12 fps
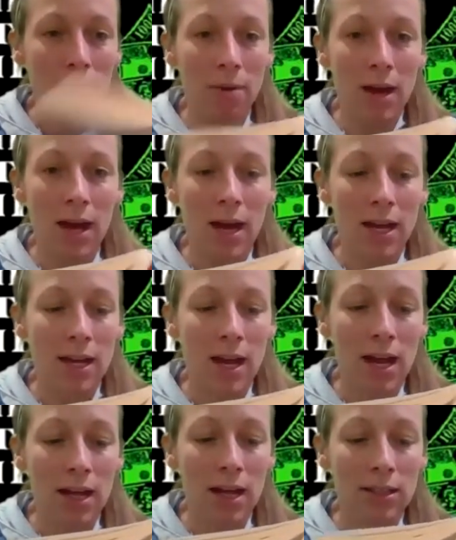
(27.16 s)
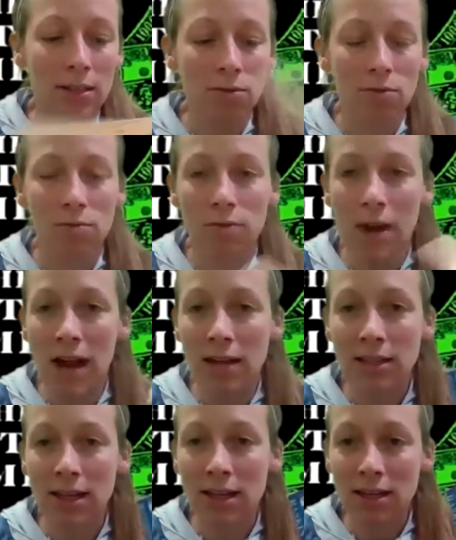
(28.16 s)
by Ellen
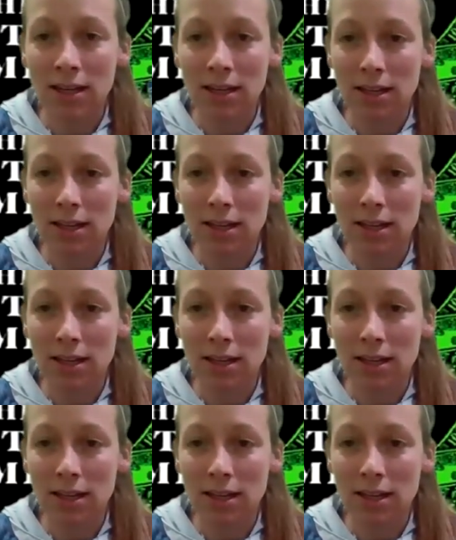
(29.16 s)
Raskin.